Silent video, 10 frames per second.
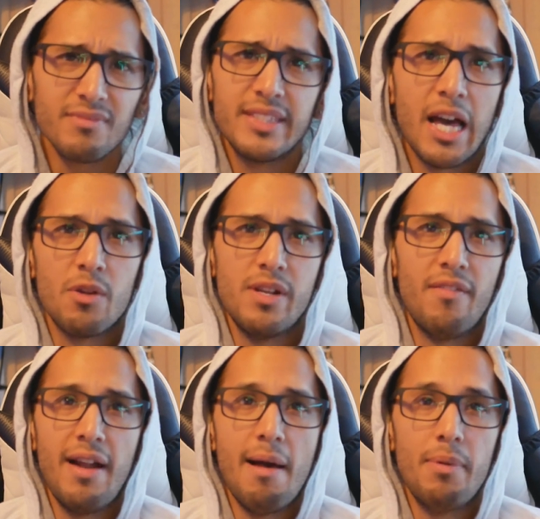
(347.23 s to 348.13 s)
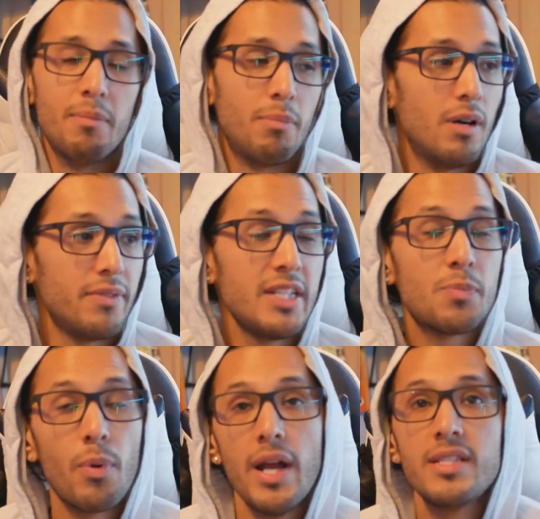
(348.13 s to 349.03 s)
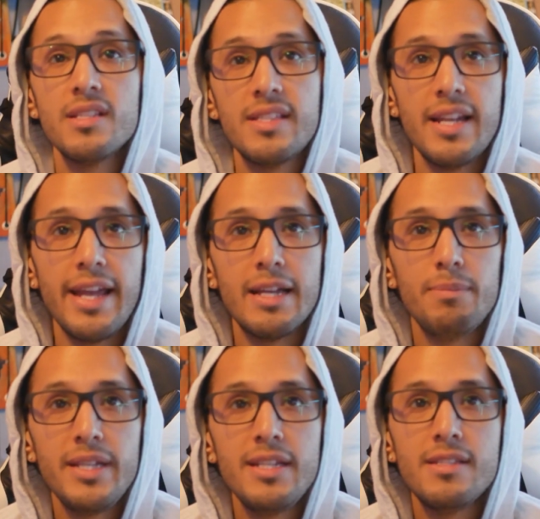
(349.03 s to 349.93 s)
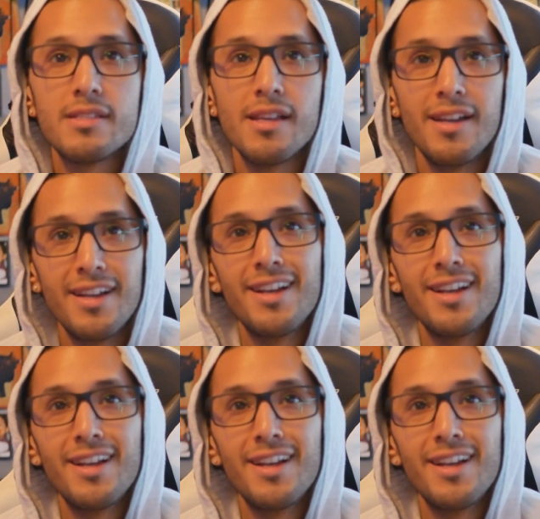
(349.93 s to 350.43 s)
That'll never happen. But these prices that AMD's